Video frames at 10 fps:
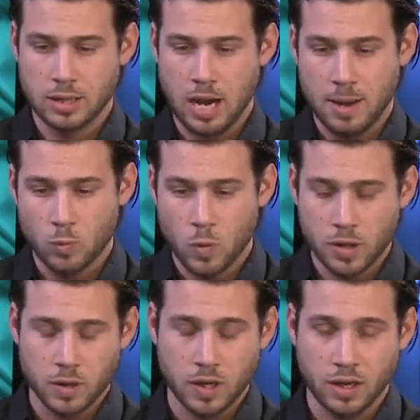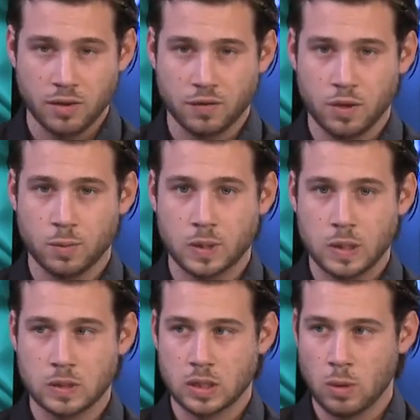I'm wondering if he
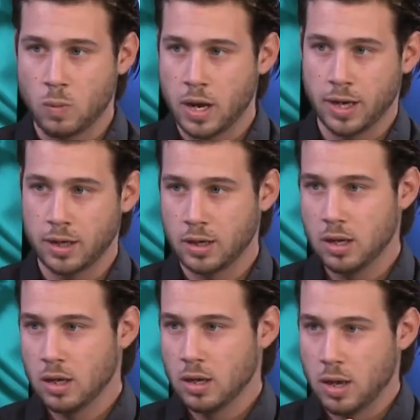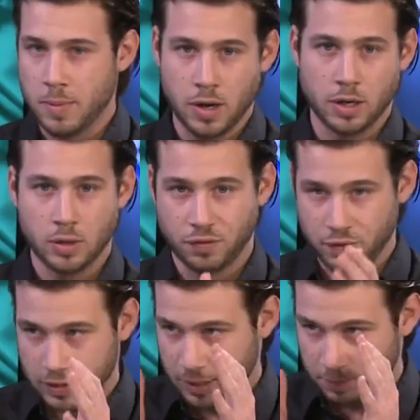was a white American who
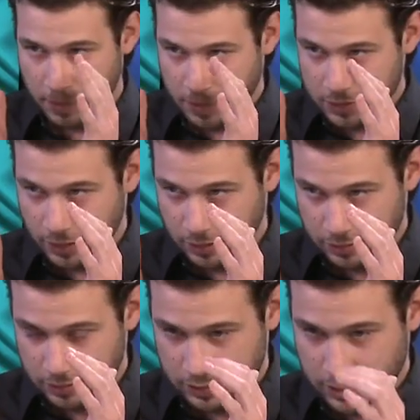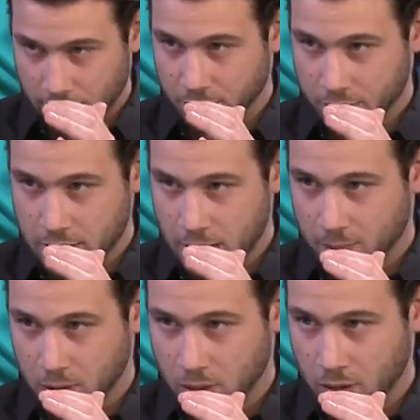fit that basic
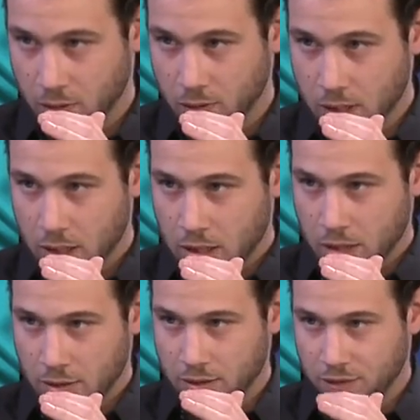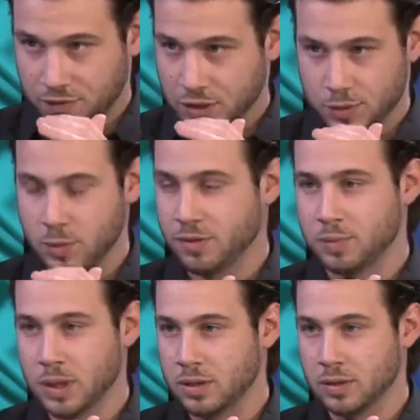stereotype, you know, if this would
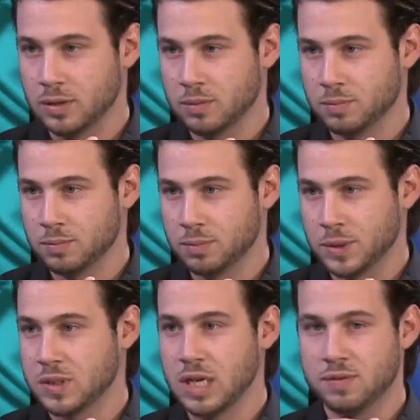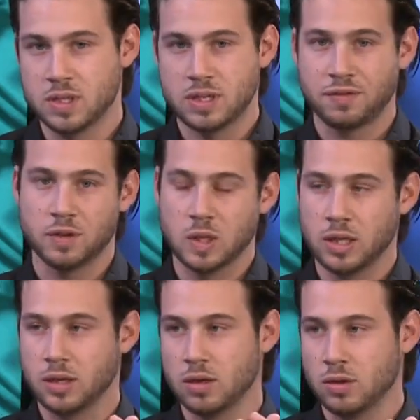have been perceived
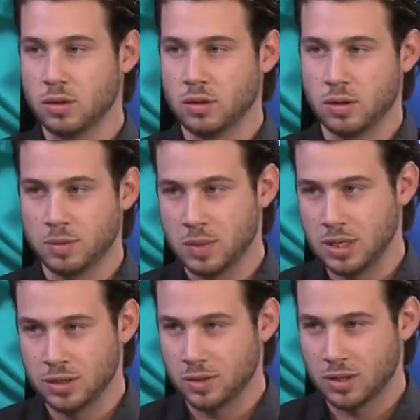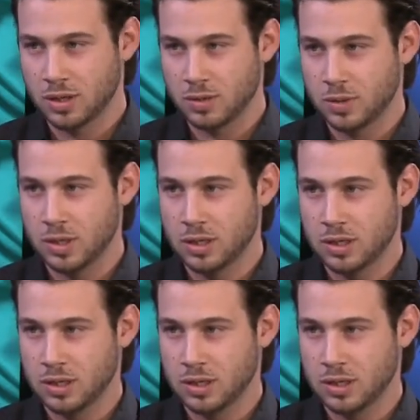differently on the media. Do you think it would?